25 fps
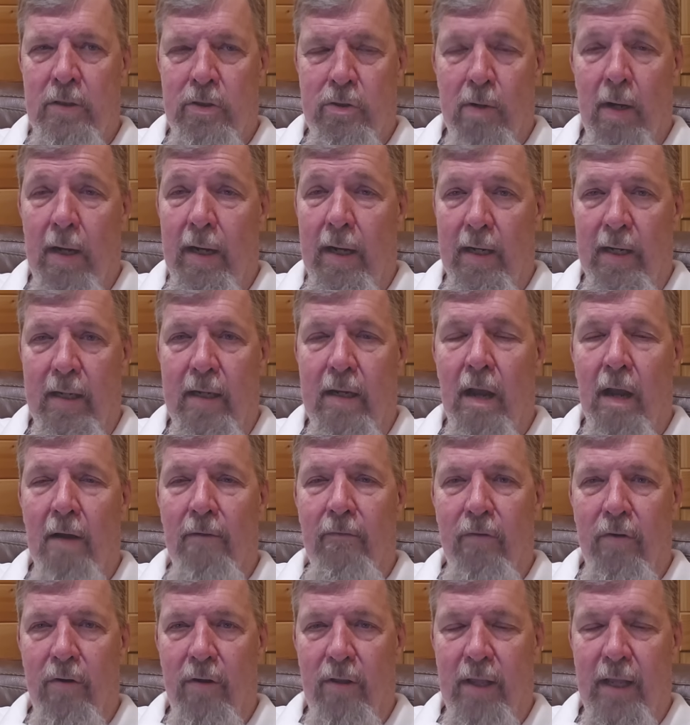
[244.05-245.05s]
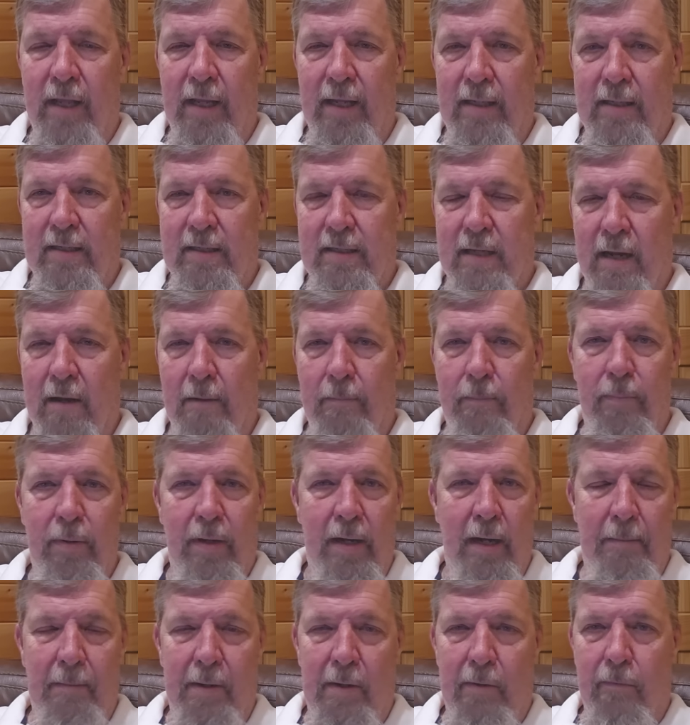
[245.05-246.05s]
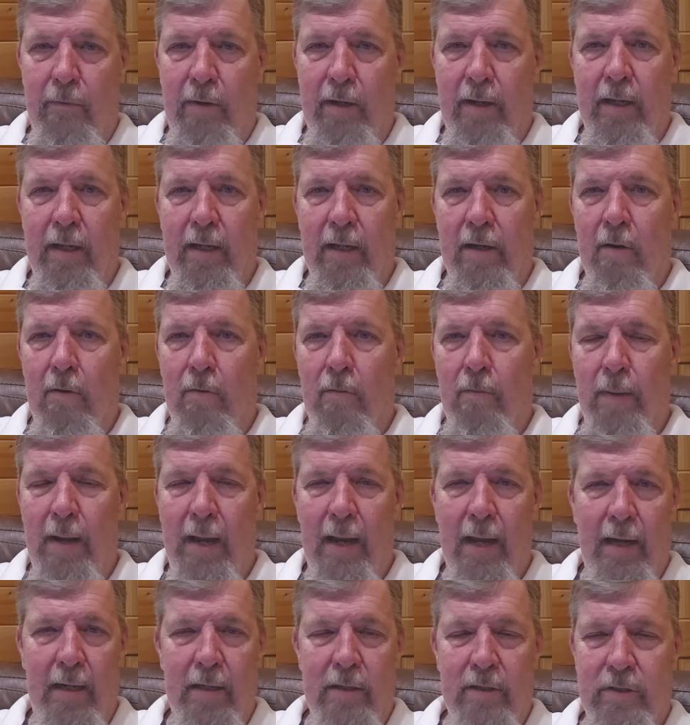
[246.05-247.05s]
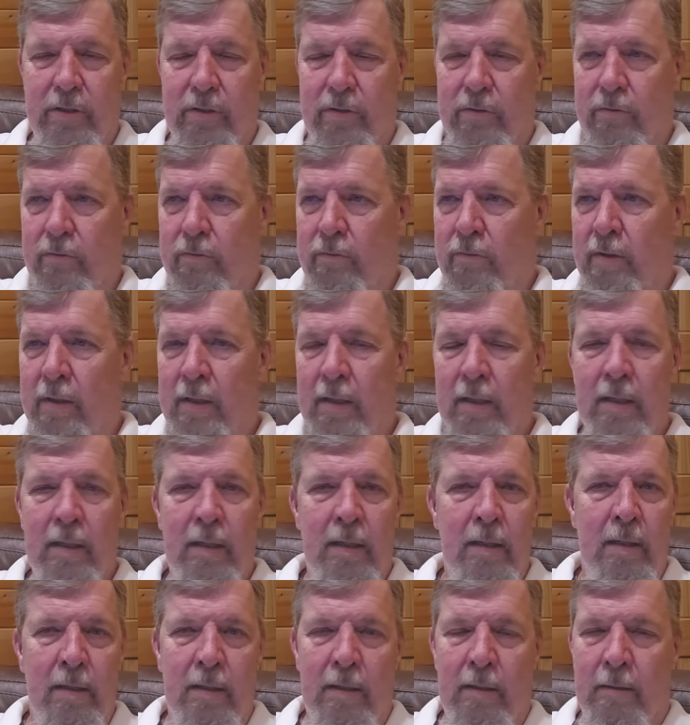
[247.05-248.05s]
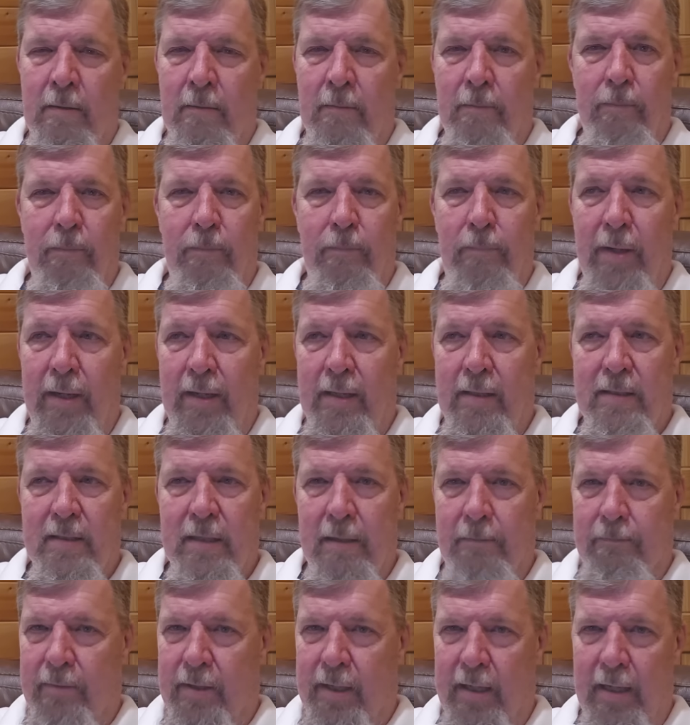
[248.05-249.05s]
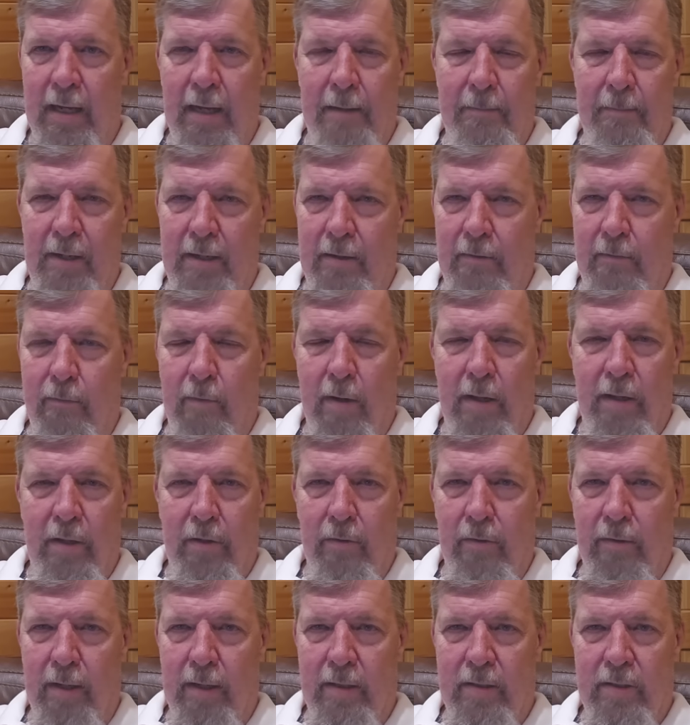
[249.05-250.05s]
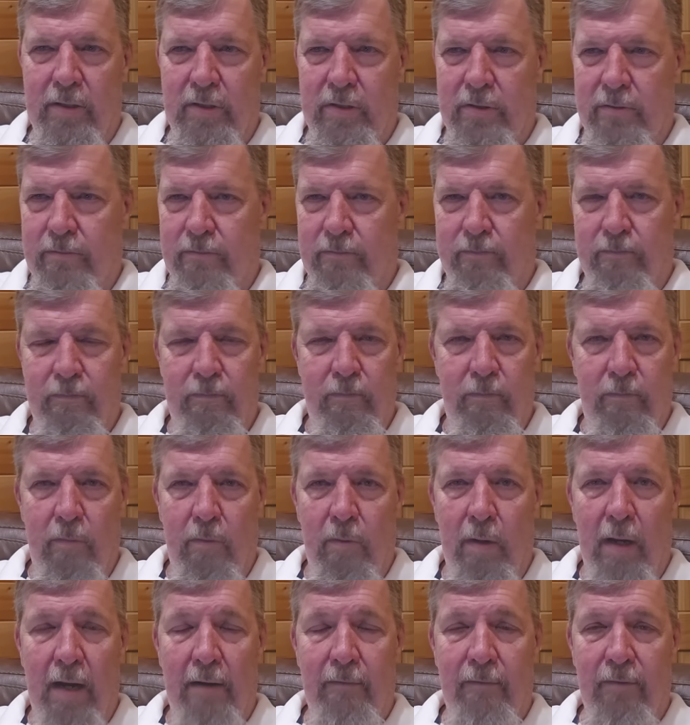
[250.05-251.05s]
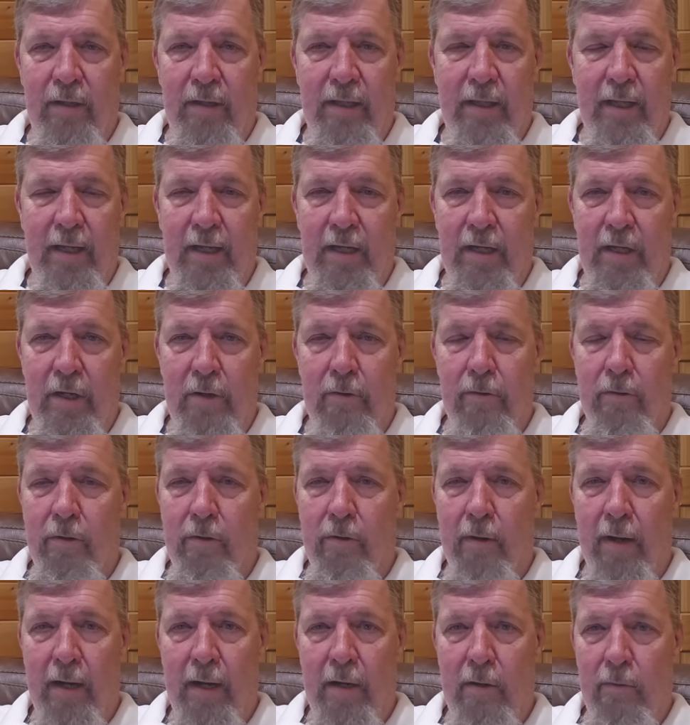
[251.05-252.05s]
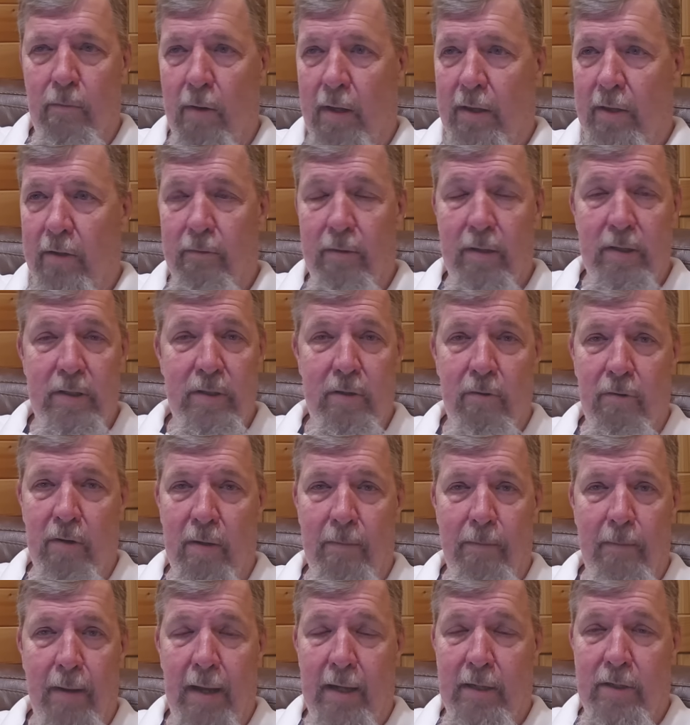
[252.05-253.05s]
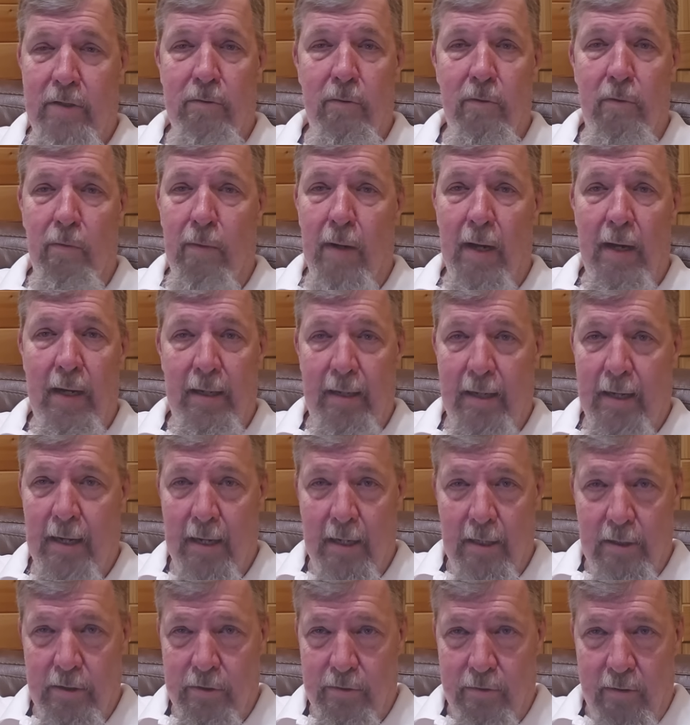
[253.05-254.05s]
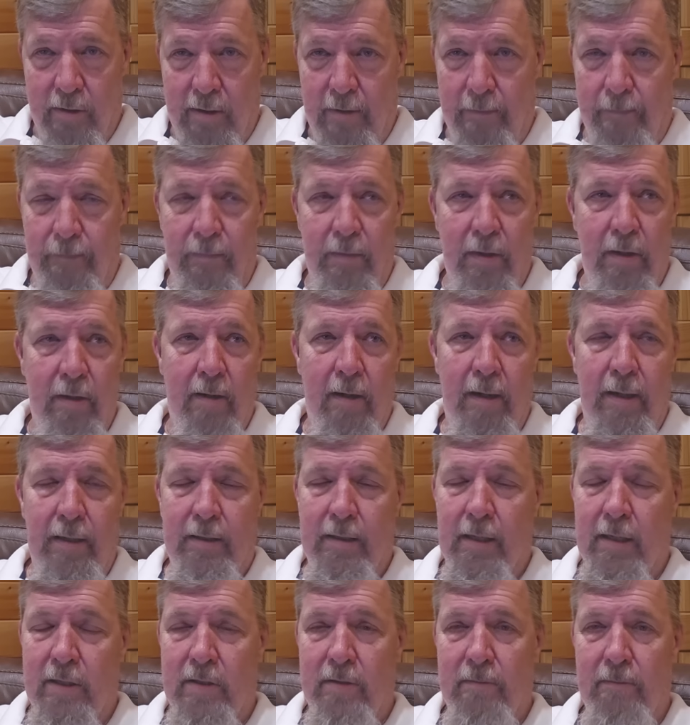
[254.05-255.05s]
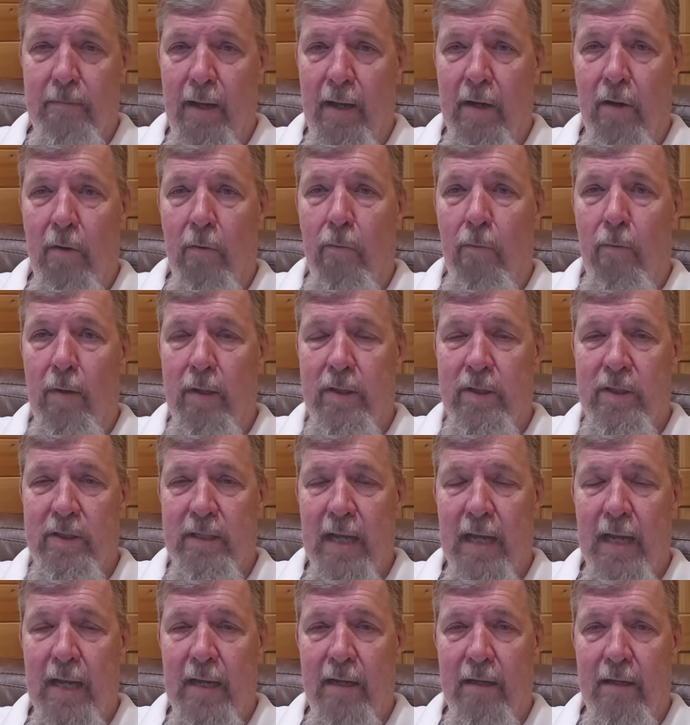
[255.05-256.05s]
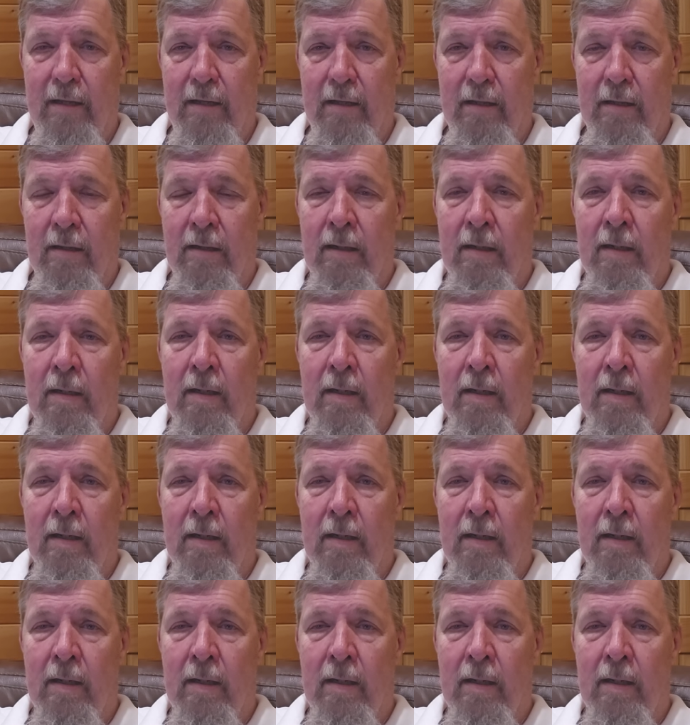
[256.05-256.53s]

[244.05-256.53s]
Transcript: try to cover things up. And I mean, we can go back to pick something. I mean, whether it's everything in Ukraine, whether it's going back to Iran-Contra, all right, doesn't matter which side of the